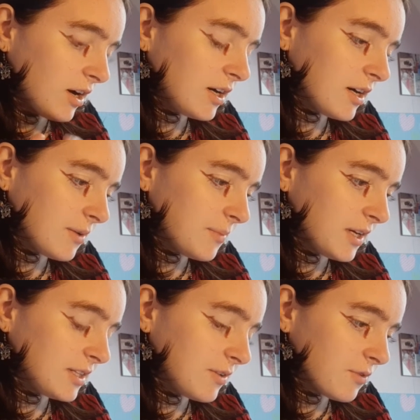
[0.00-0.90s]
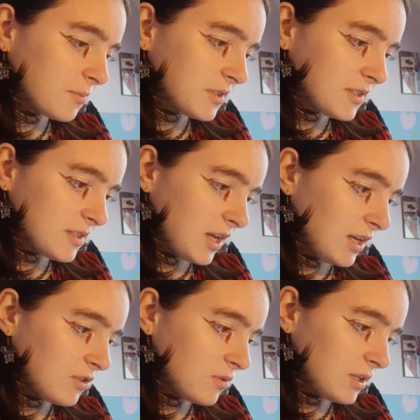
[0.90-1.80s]
can make different
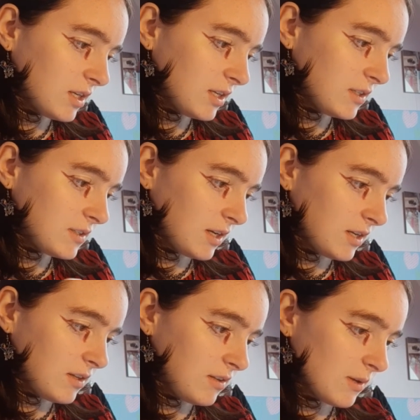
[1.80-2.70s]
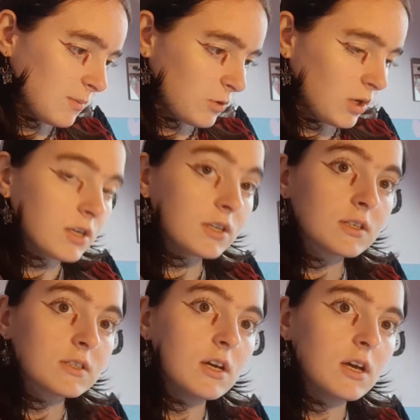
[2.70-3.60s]
mistakes when they say the same word.
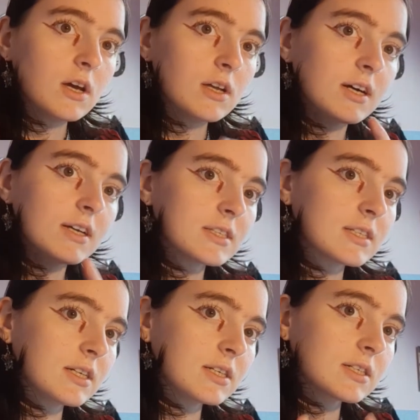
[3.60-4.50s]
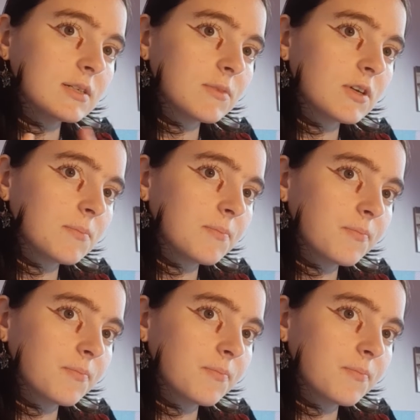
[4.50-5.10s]
That's another symptom.